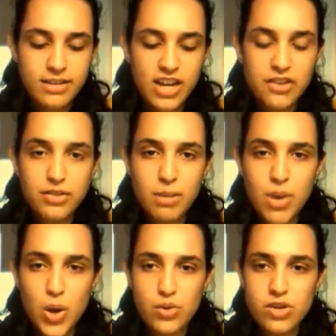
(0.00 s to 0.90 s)
scheduling
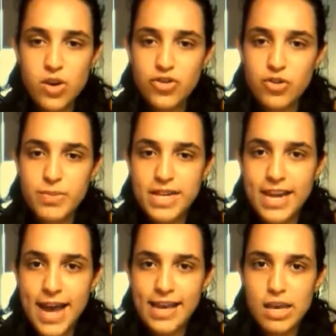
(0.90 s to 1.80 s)
posts, social
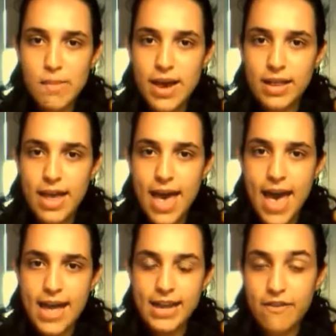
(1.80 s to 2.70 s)
media, email,
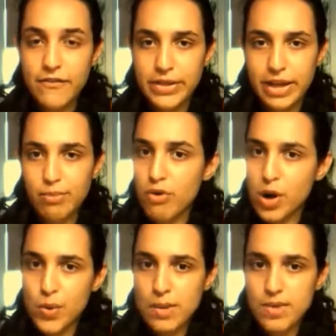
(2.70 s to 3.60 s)
and affiliate
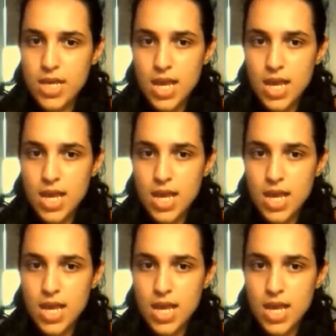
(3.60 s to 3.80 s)
program.